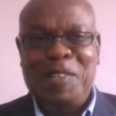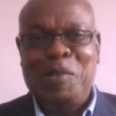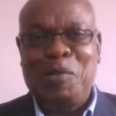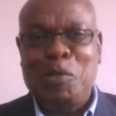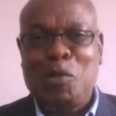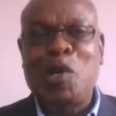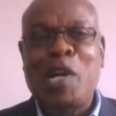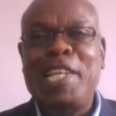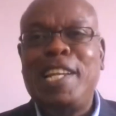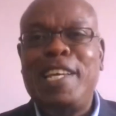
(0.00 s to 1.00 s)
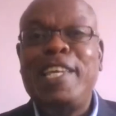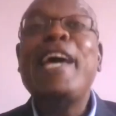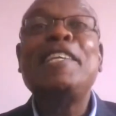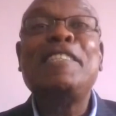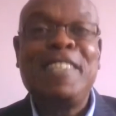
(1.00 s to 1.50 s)
nicely.
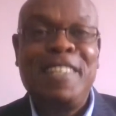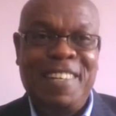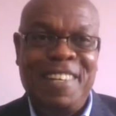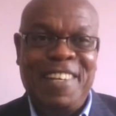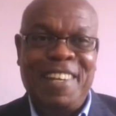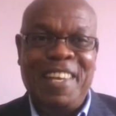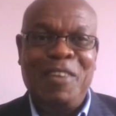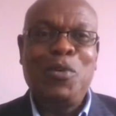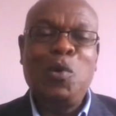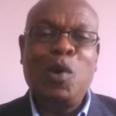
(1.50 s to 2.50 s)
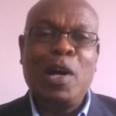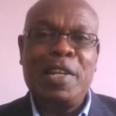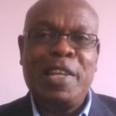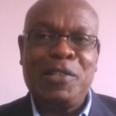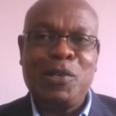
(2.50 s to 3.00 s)
Yes. If you look
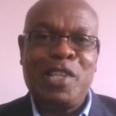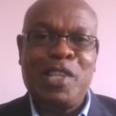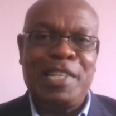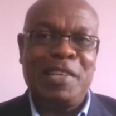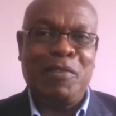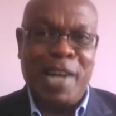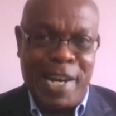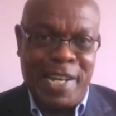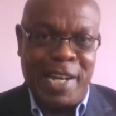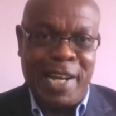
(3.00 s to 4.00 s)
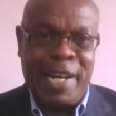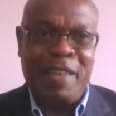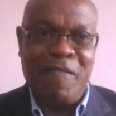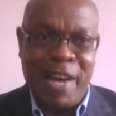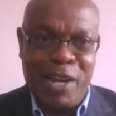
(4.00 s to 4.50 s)
at the resource they are safeguarding and the
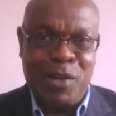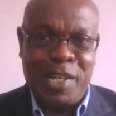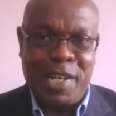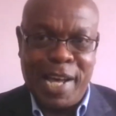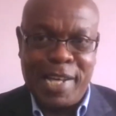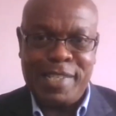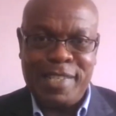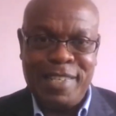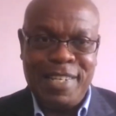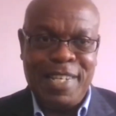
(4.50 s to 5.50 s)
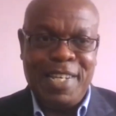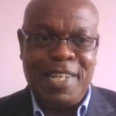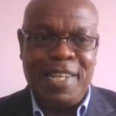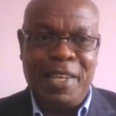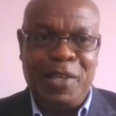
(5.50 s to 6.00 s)
value it has,
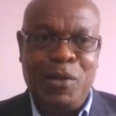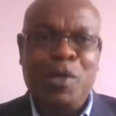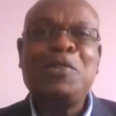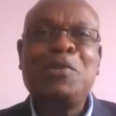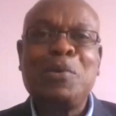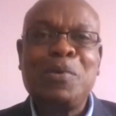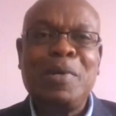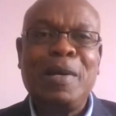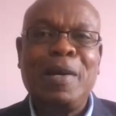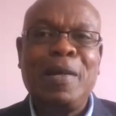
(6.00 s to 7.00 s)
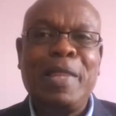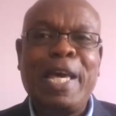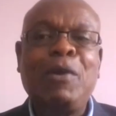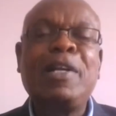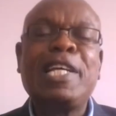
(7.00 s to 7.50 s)

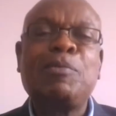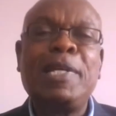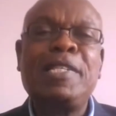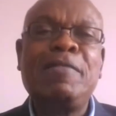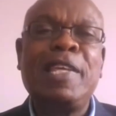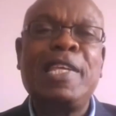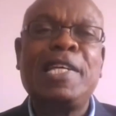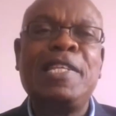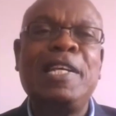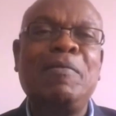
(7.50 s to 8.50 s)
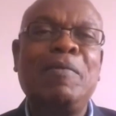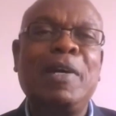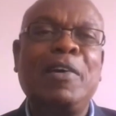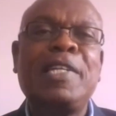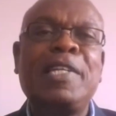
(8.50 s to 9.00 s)
they are not expensive, they just need
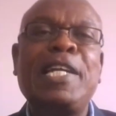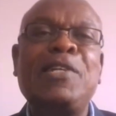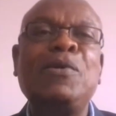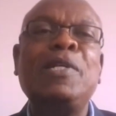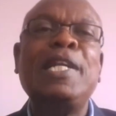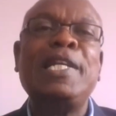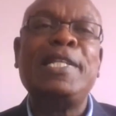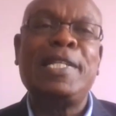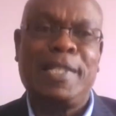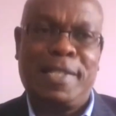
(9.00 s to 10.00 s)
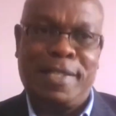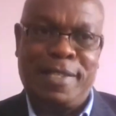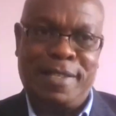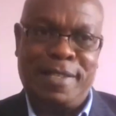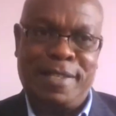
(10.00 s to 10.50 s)
greater due diligence.
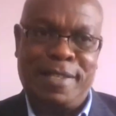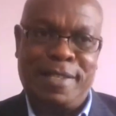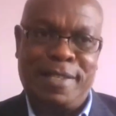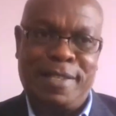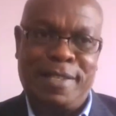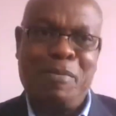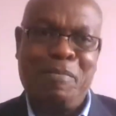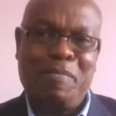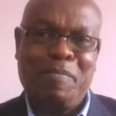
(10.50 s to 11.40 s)
Thank you.